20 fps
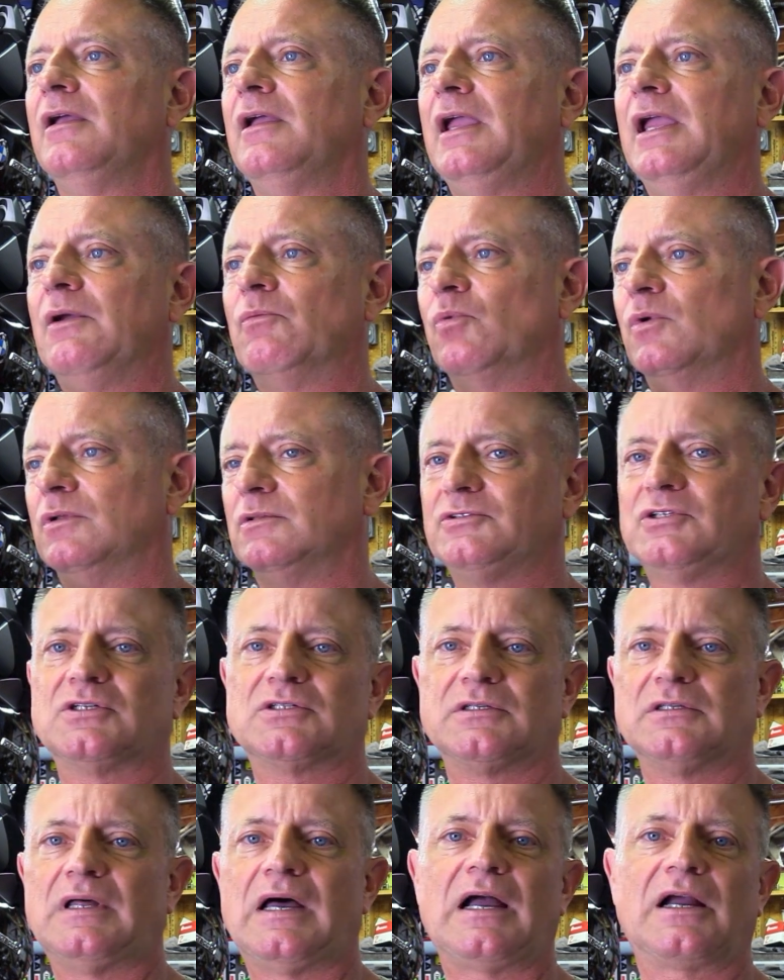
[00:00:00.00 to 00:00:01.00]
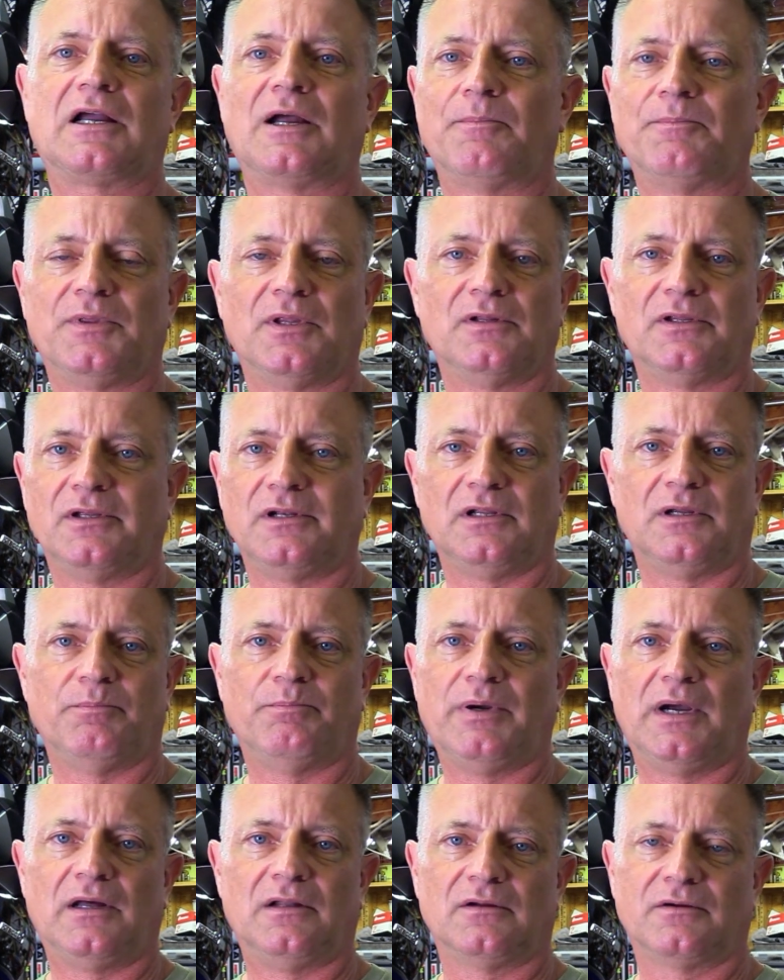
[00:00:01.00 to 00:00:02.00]
it will just lock up the little
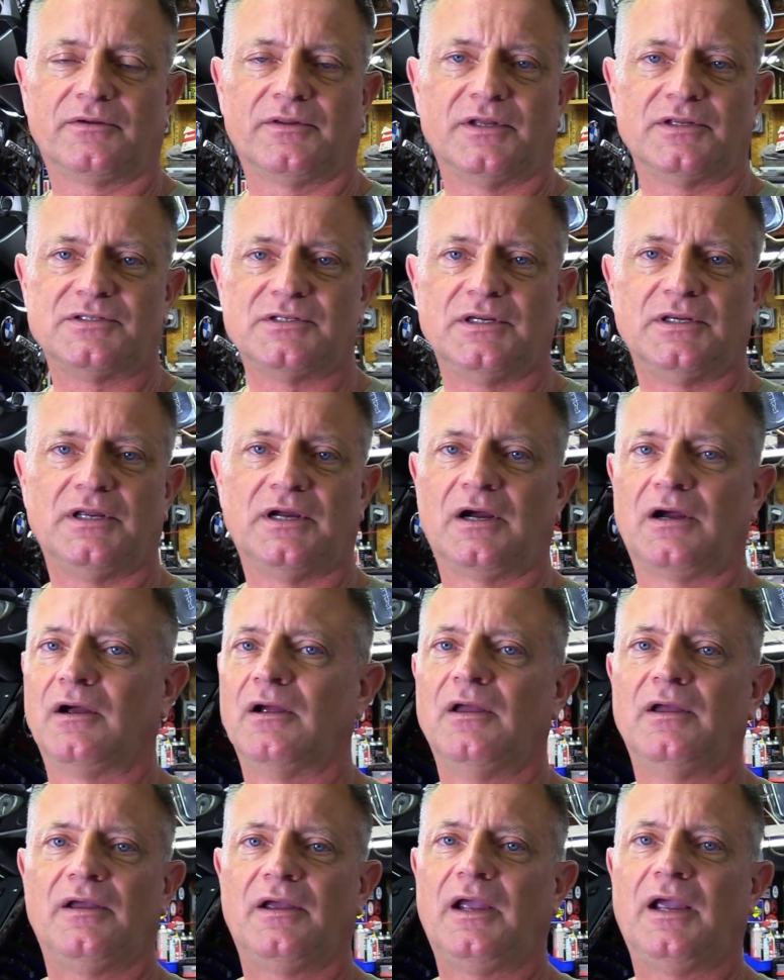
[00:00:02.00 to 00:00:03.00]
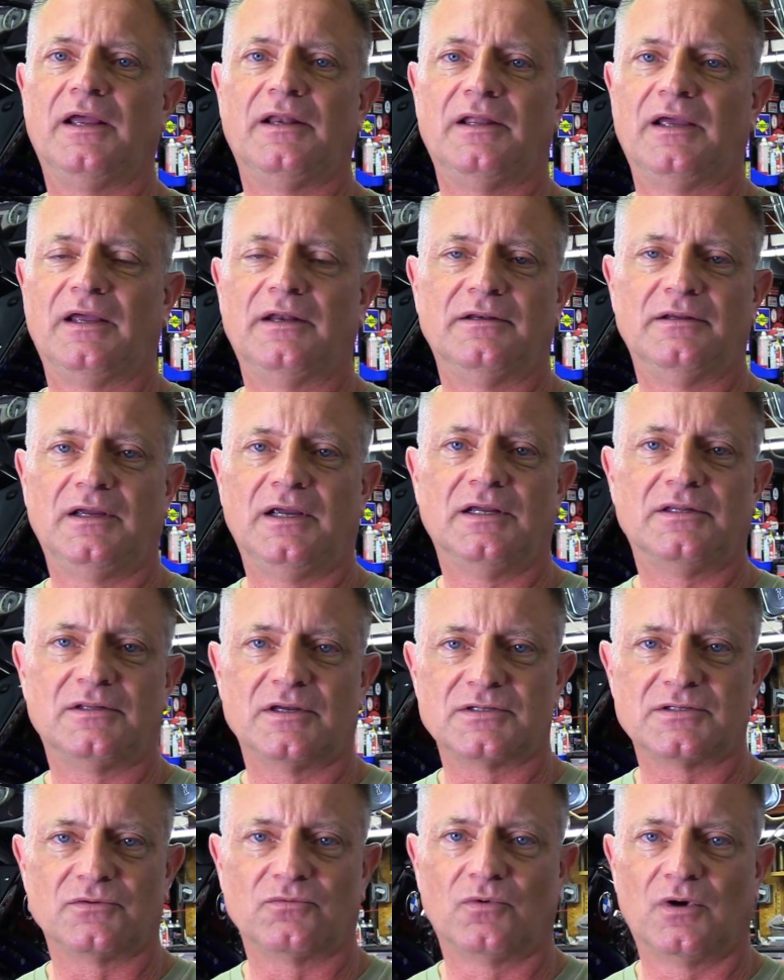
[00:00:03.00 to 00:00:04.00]
impeller that's in there, and then it
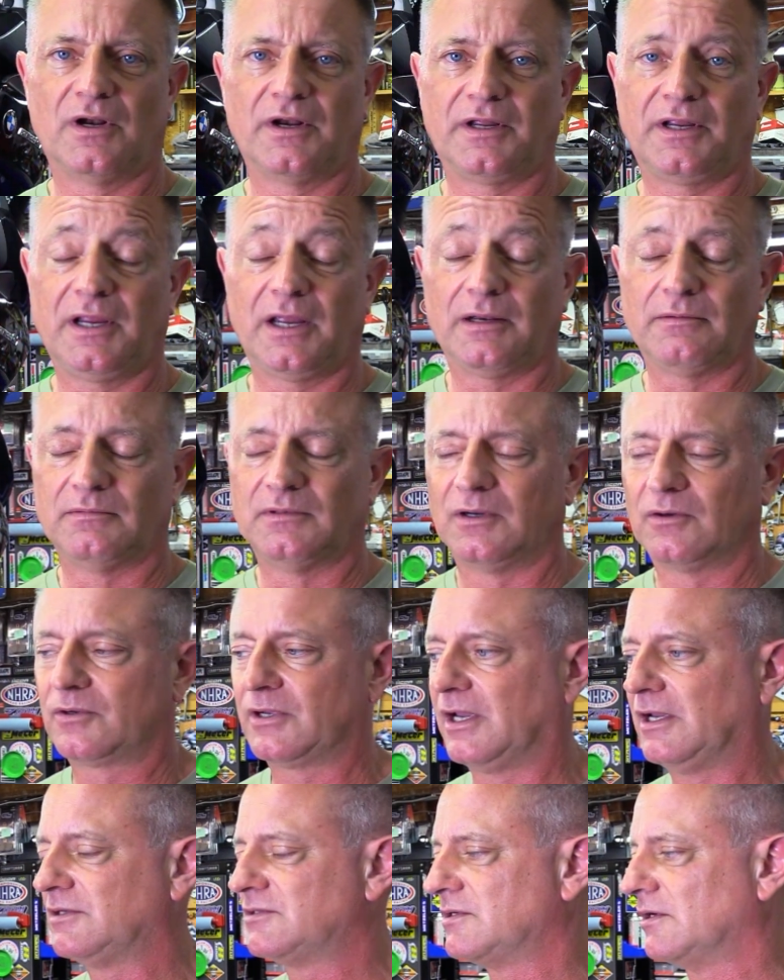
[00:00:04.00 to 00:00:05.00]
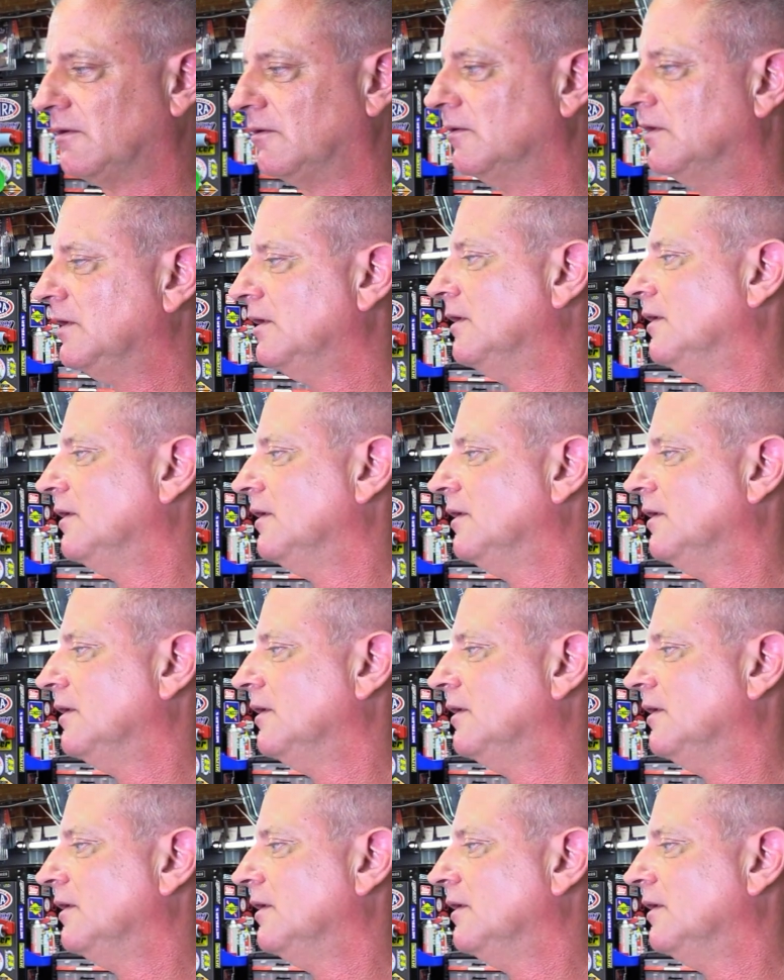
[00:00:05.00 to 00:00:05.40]
doesn't run again. Okay, so